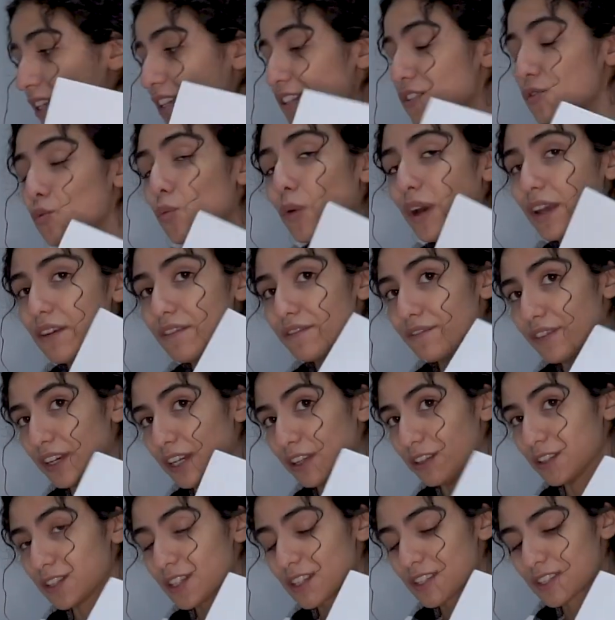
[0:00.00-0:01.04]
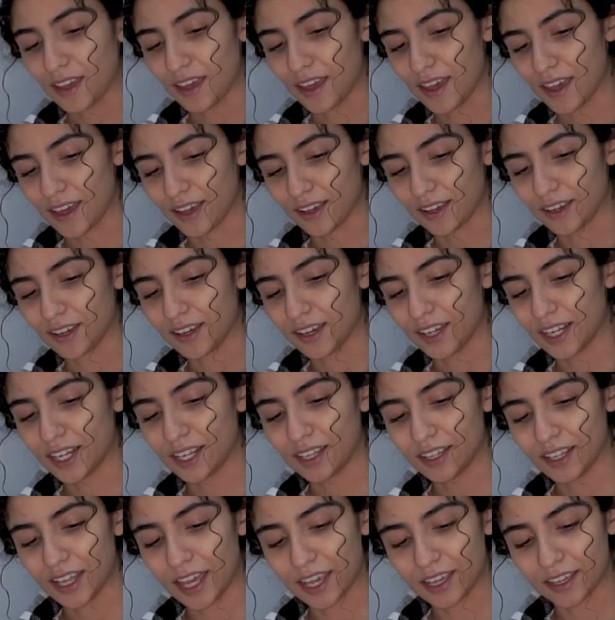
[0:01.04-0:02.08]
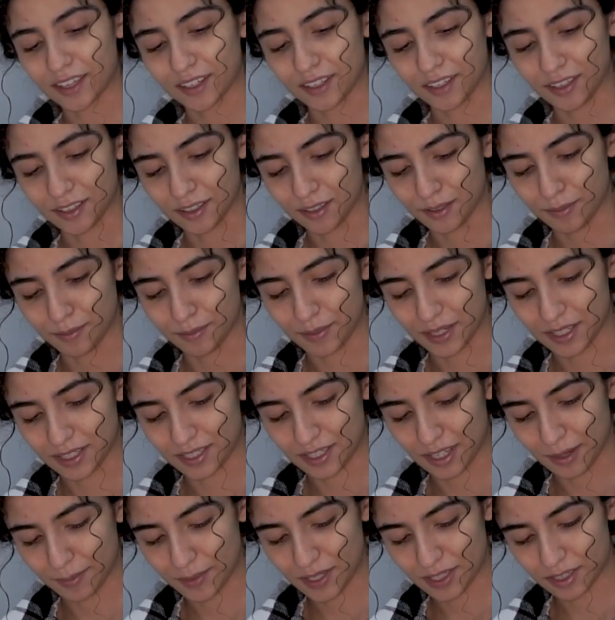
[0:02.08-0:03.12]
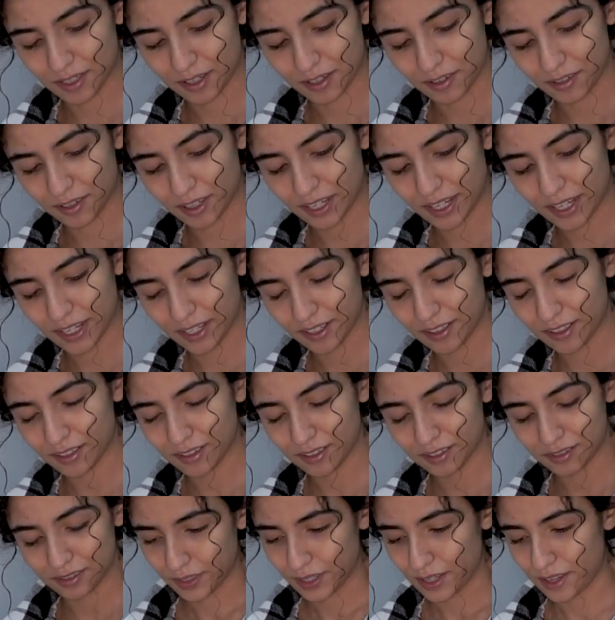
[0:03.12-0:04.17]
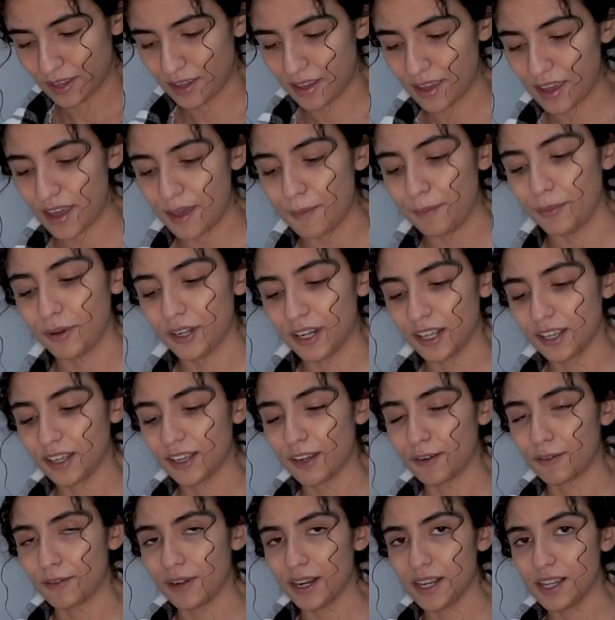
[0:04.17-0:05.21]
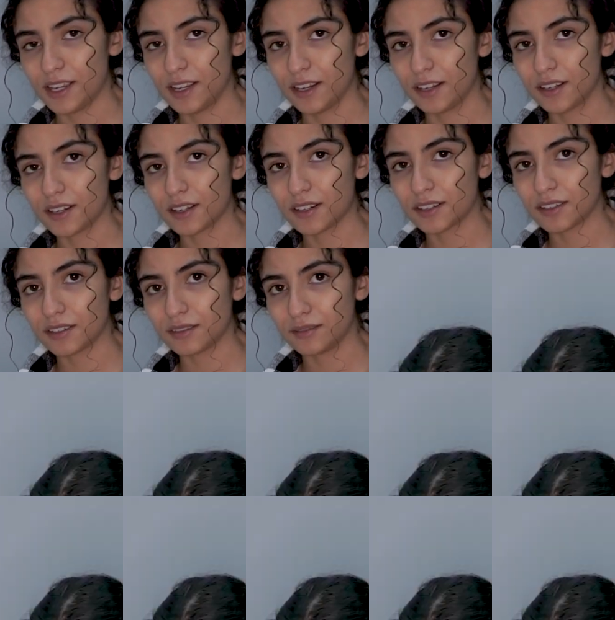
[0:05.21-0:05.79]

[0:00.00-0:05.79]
this white felt and cutting like um, a semicircle kinda and putting it right here.